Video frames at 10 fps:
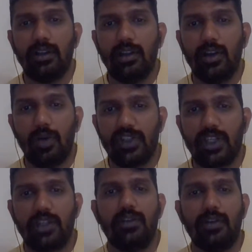the
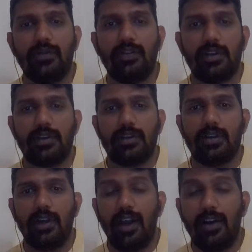objective differs,
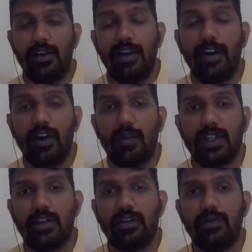and relevant
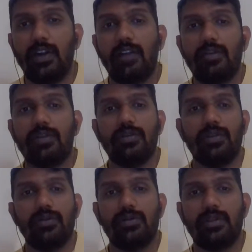objective you have to
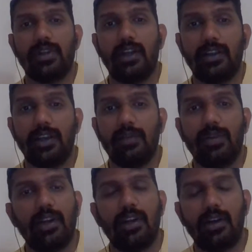choose and keep
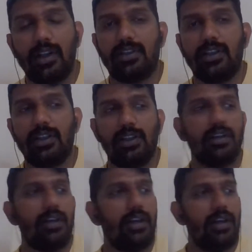testing it.
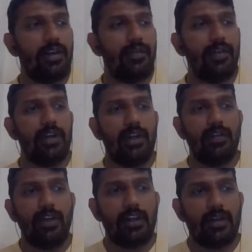
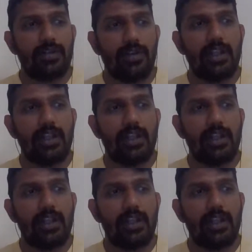When it comes to